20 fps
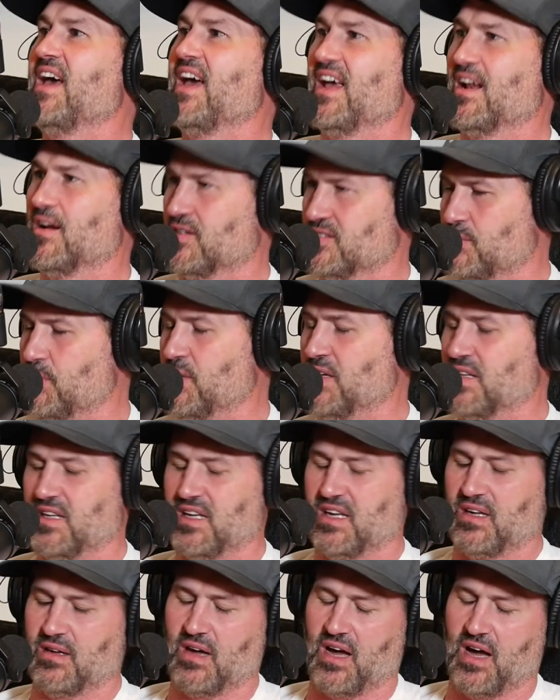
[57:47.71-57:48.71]
and
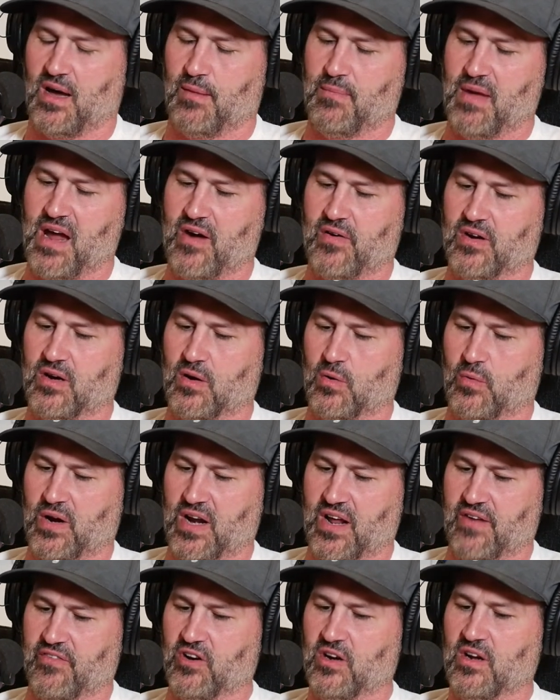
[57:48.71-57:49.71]
ultimately marry or
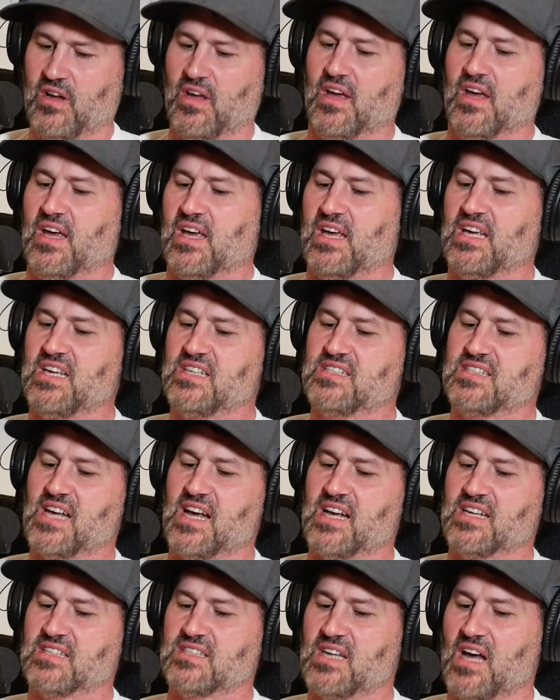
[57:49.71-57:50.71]
whatever, he
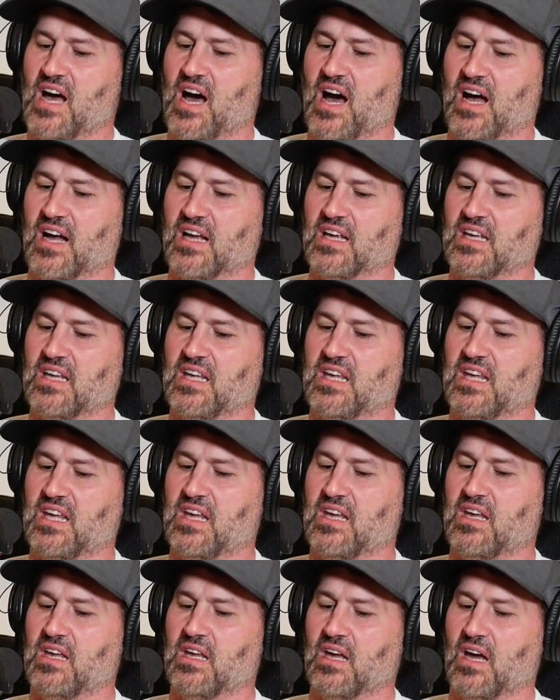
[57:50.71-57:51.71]
says
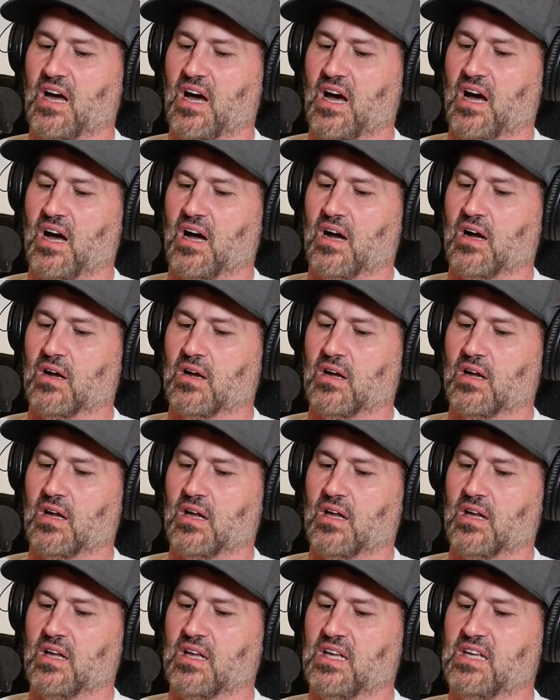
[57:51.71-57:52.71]
he
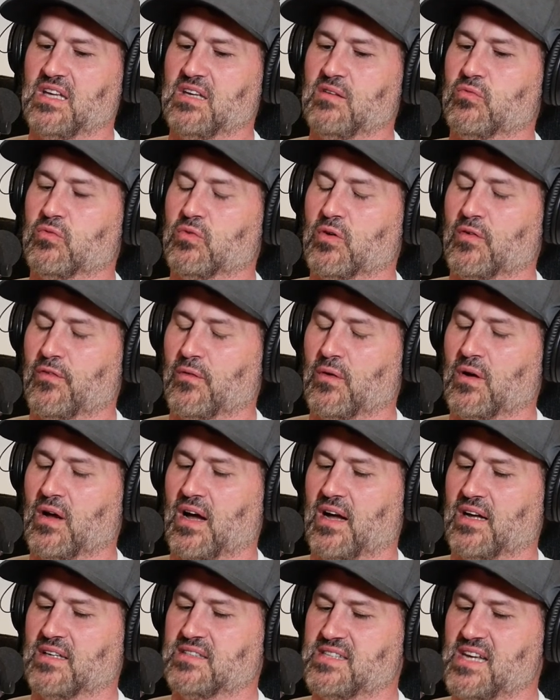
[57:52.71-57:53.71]

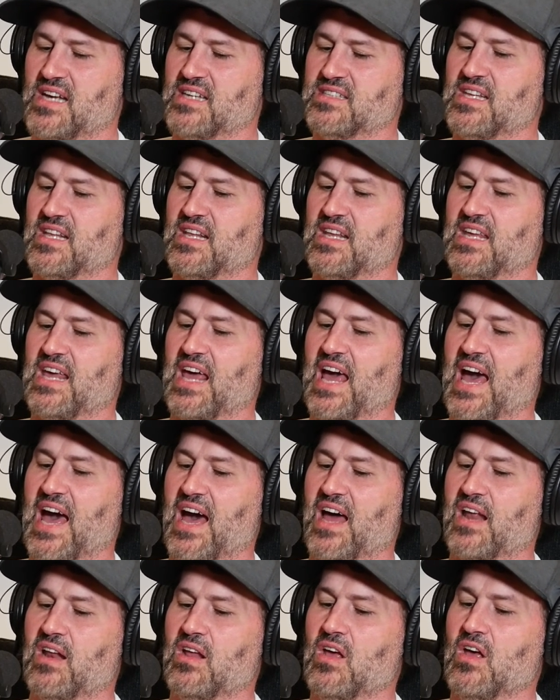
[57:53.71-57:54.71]
says that he
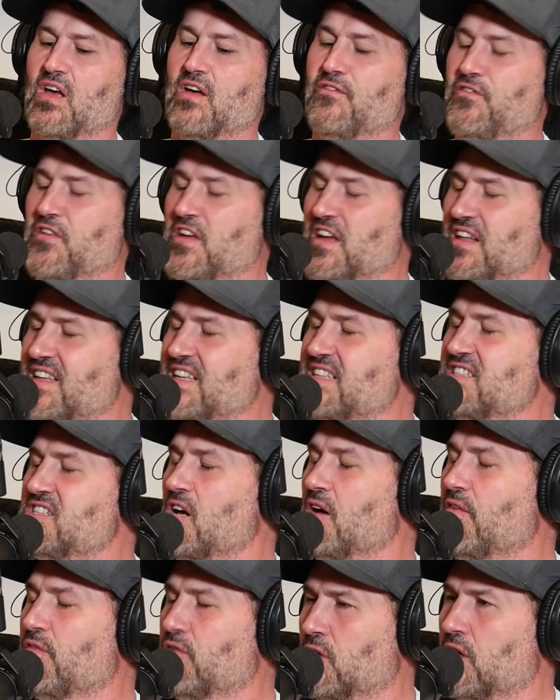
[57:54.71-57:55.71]
had feelings
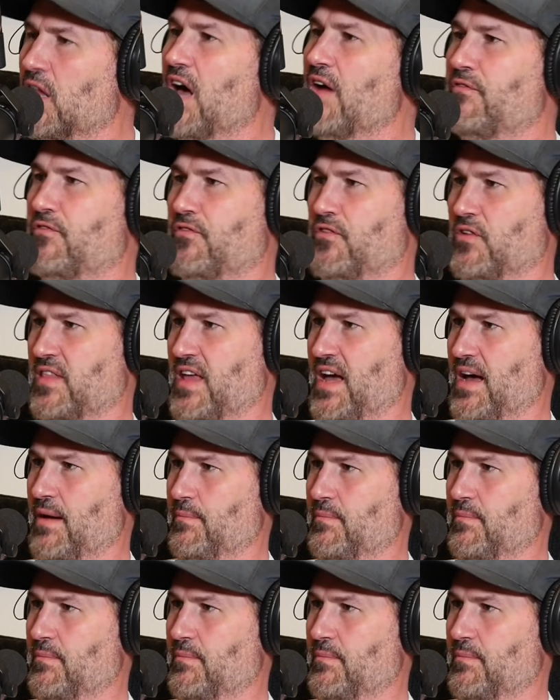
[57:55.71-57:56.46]
of love for them.